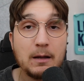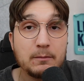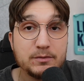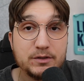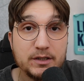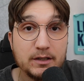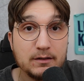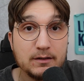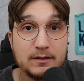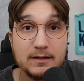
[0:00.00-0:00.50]
I'm
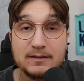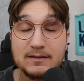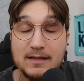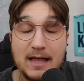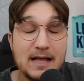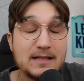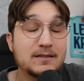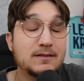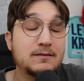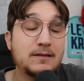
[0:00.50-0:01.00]
chilling.
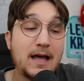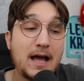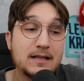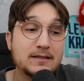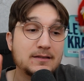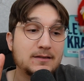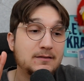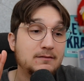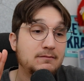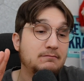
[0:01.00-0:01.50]
That's
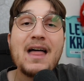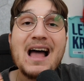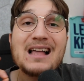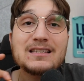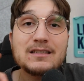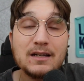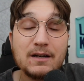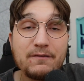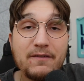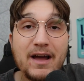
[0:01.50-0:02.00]

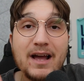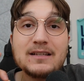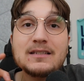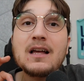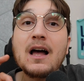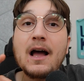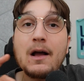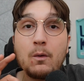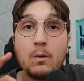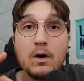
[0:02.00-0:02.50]
a device
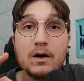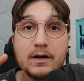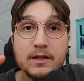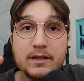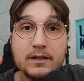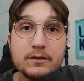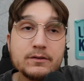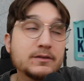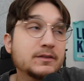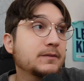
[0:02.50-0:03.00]
I want to
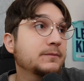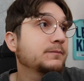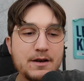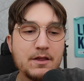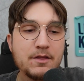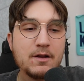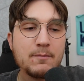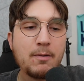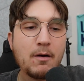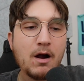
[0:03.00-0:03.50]
use.
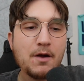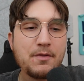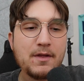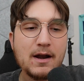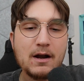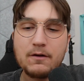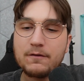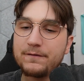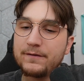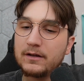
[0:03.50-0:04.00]
Another part that I
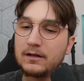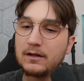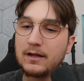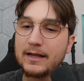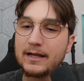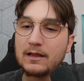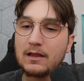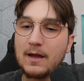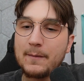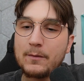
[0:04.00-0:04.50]
don't feel
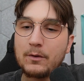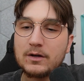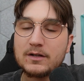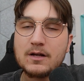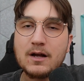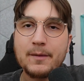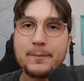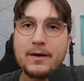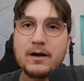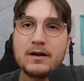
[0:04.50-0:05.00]
like a lot of people are
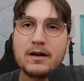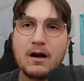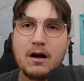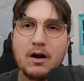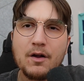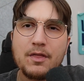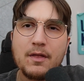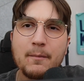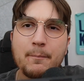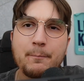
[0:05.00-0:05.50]
talking about
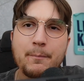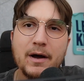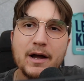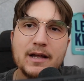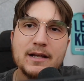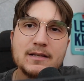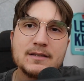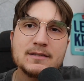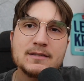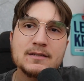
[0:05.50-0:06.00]
are the
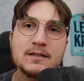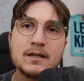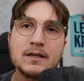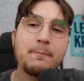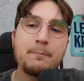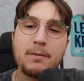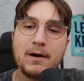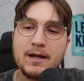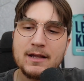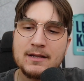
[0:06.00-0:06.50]
buttons. The
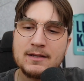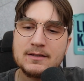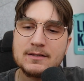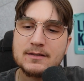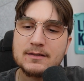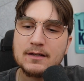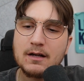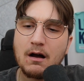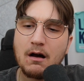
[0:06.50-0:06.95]
buttons